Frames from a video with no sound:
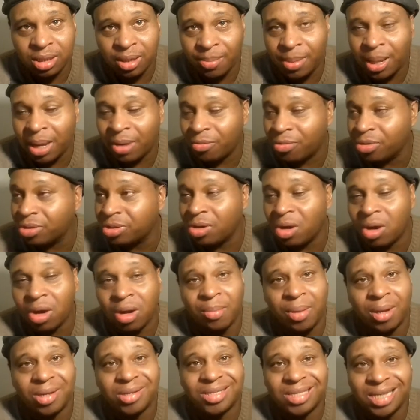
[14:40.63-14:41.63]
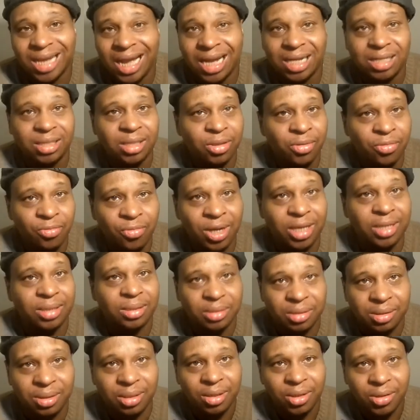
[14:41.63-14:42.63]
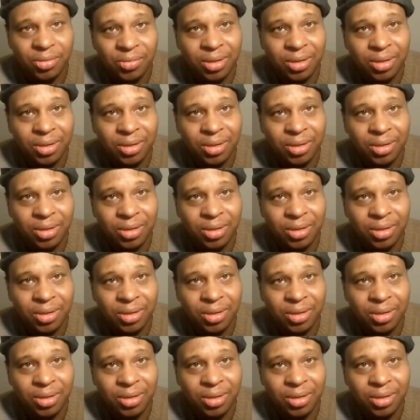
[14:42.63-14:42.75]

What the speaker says: I'm like, we're talking about toxic waste.